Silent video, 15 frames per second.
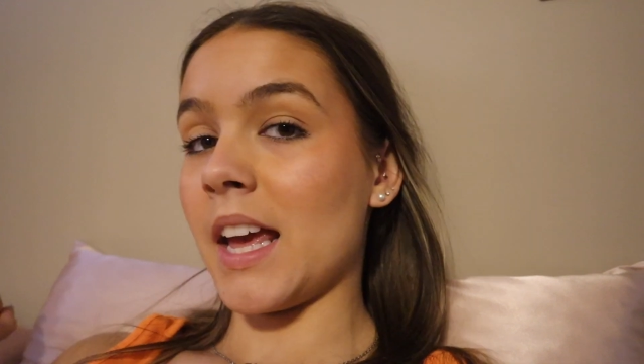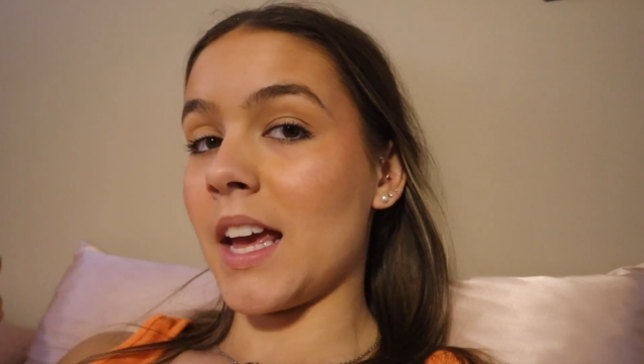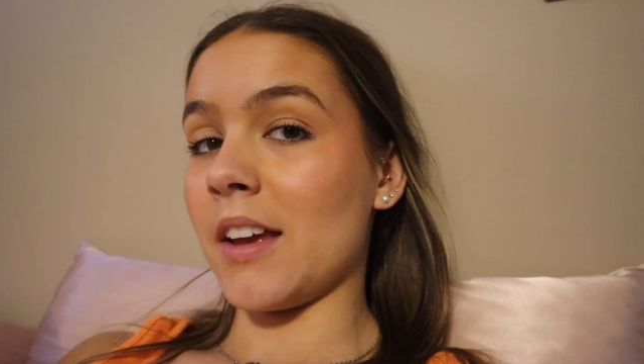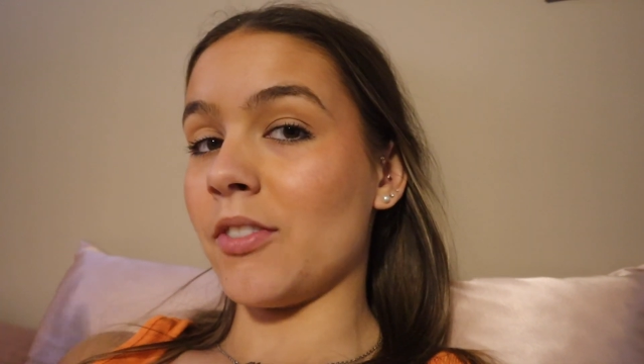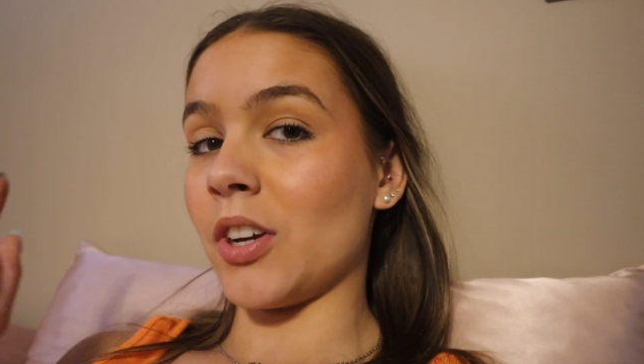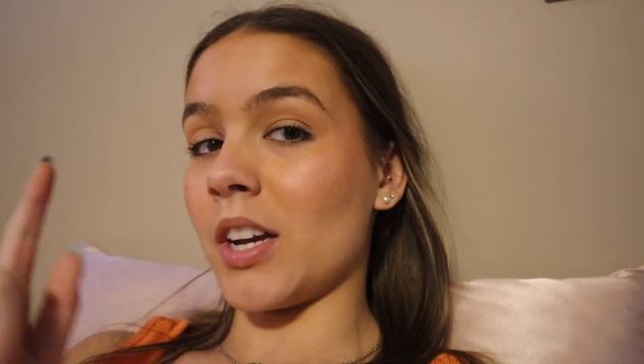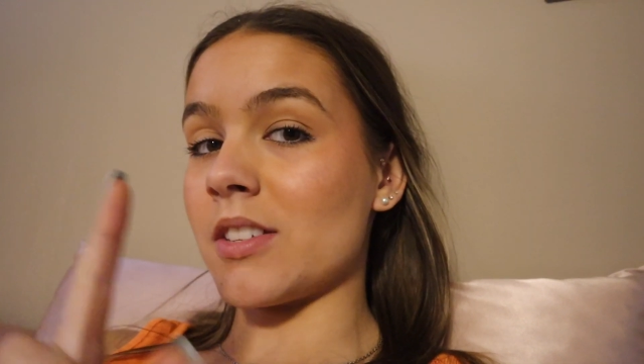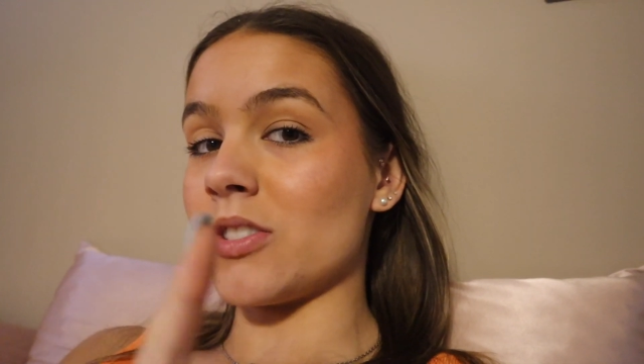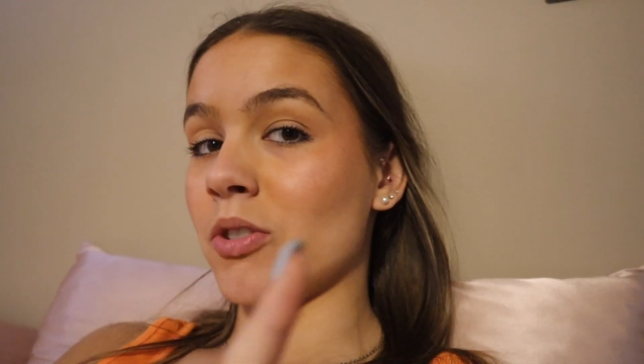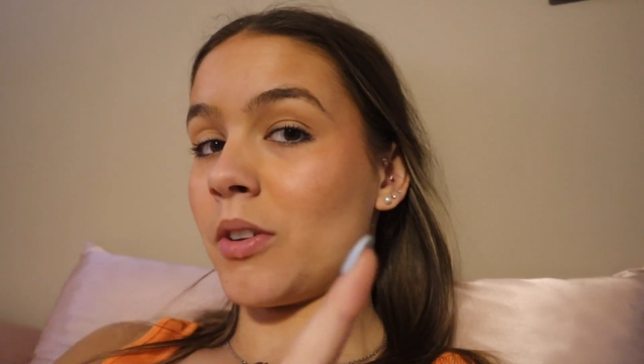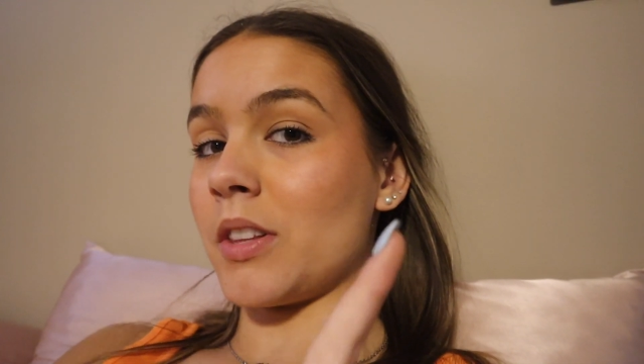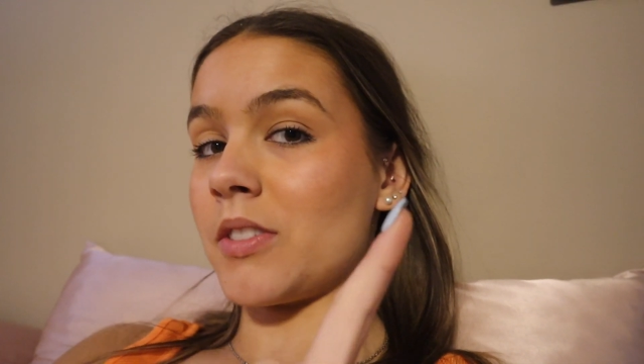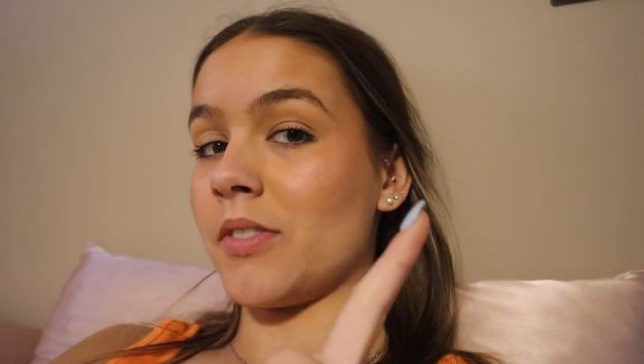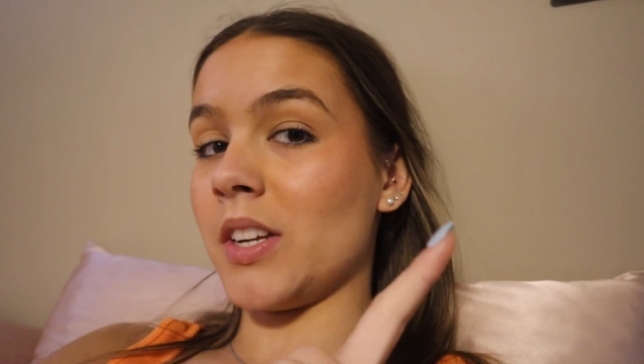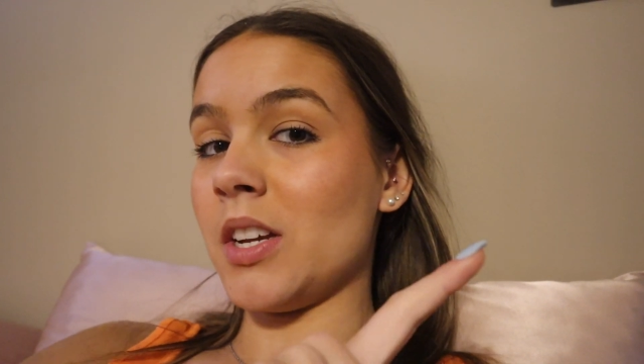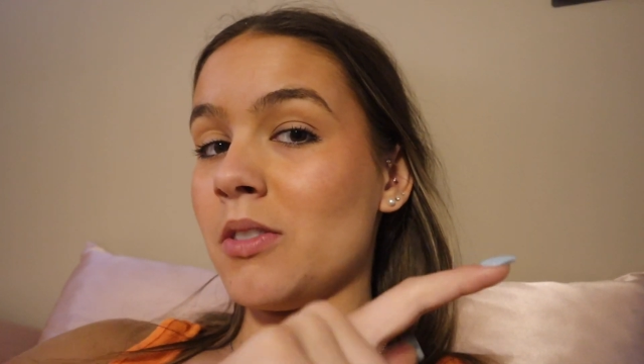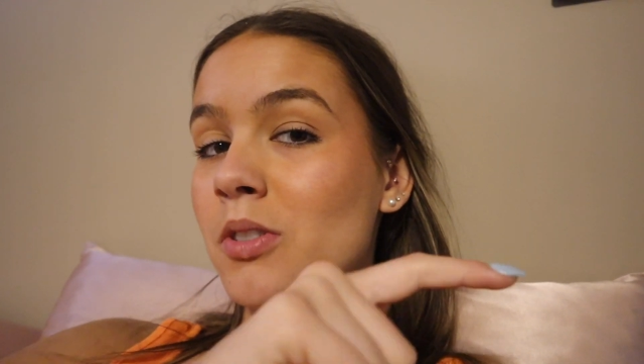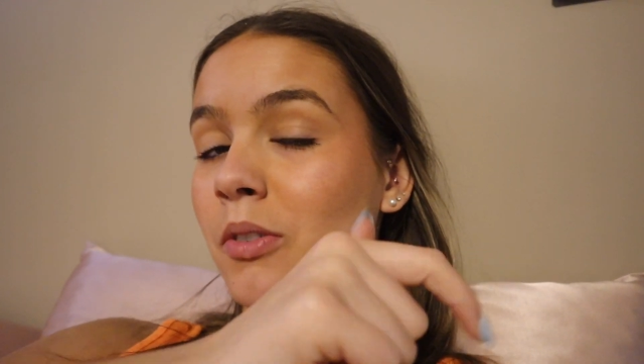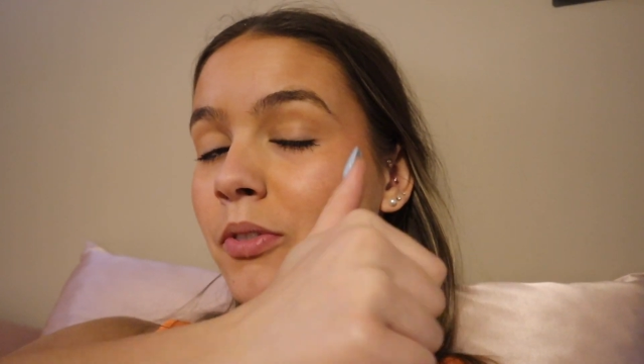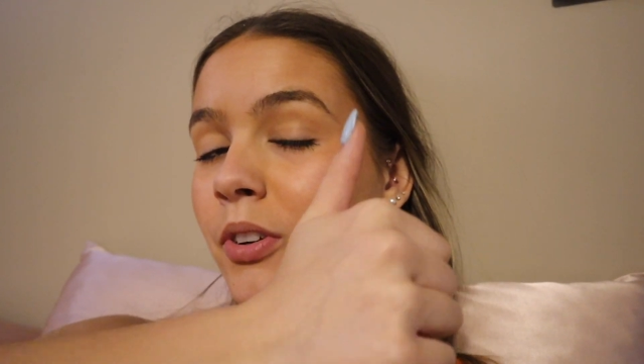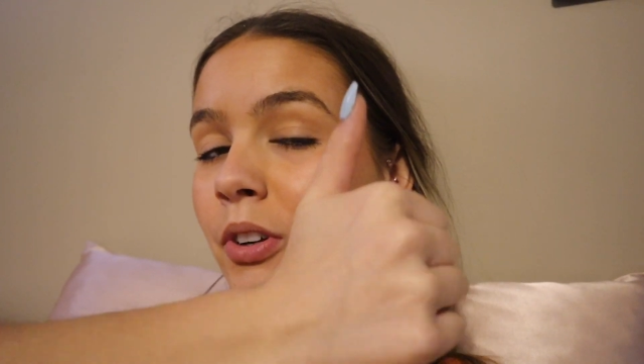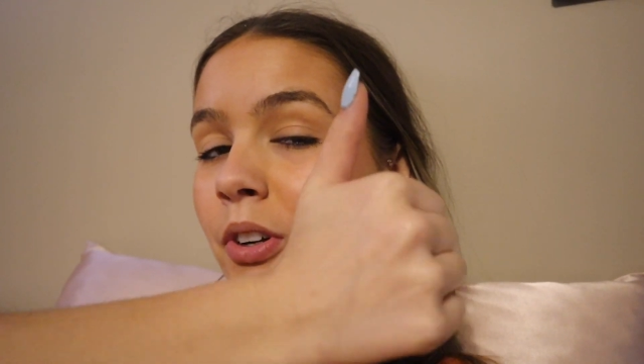If you guys enjoyed this video,
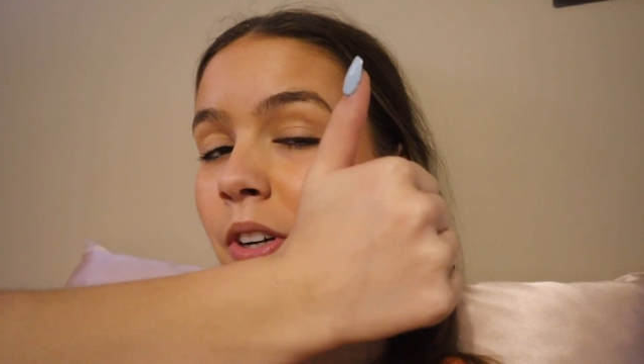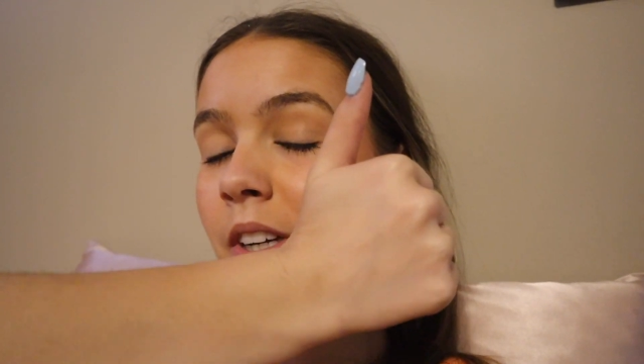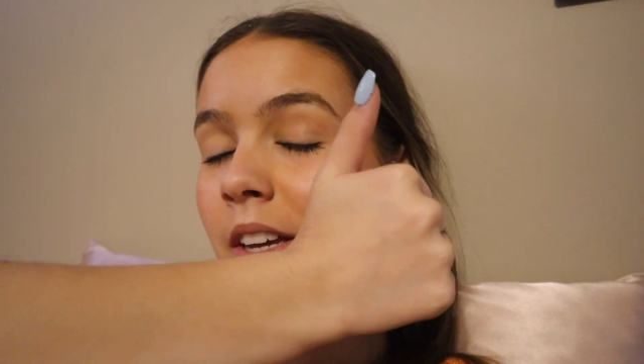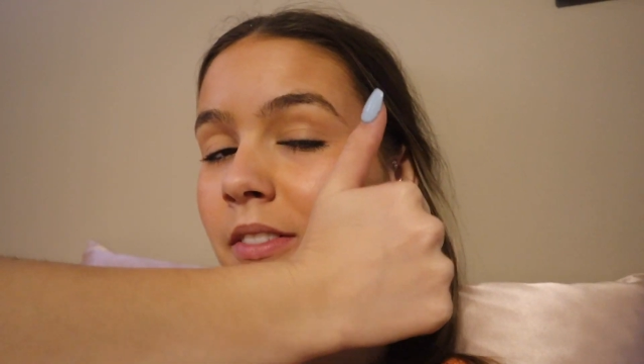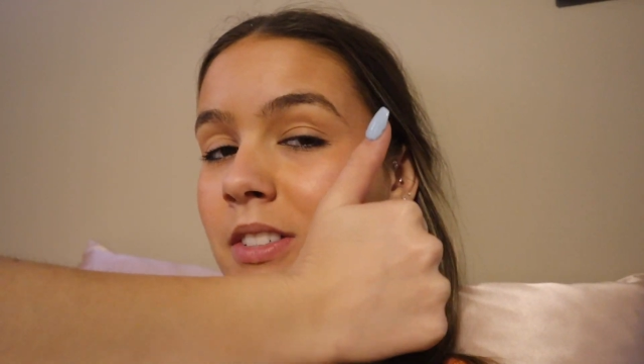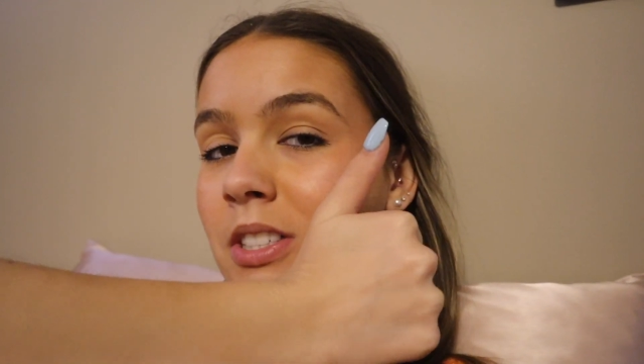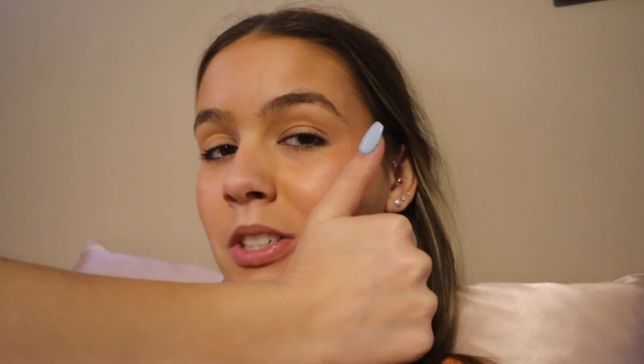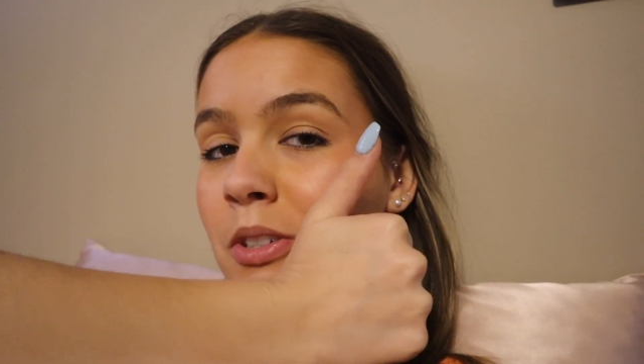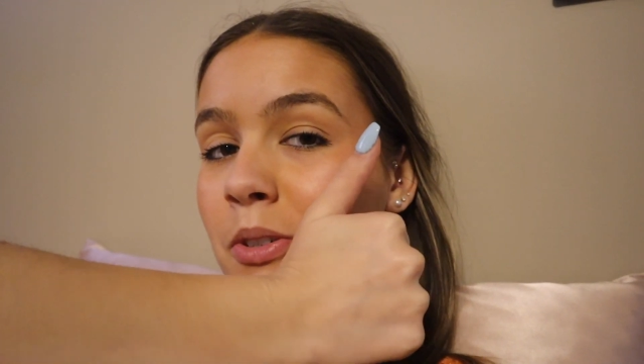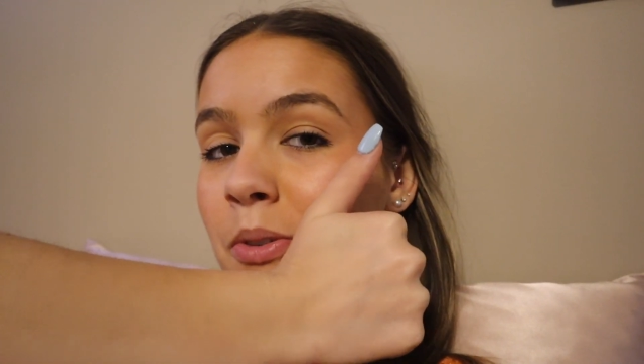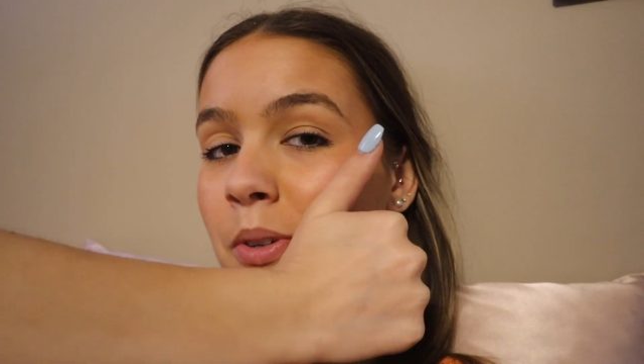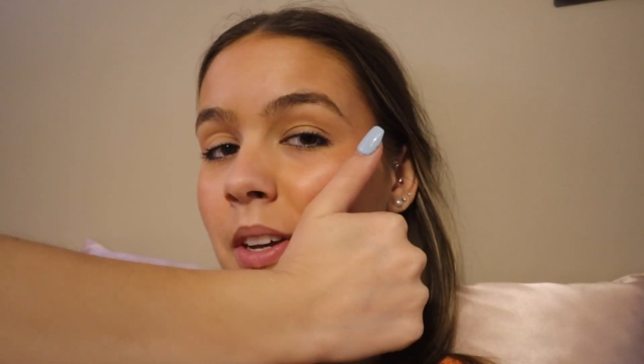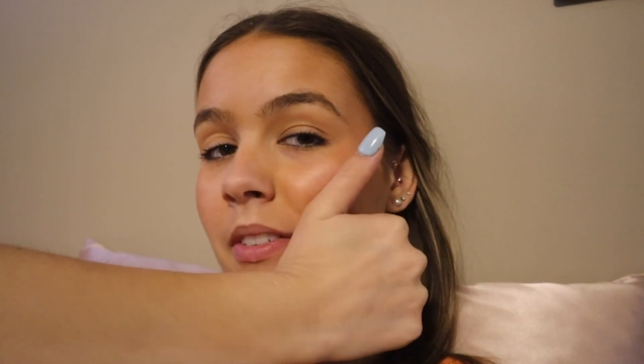don't forget to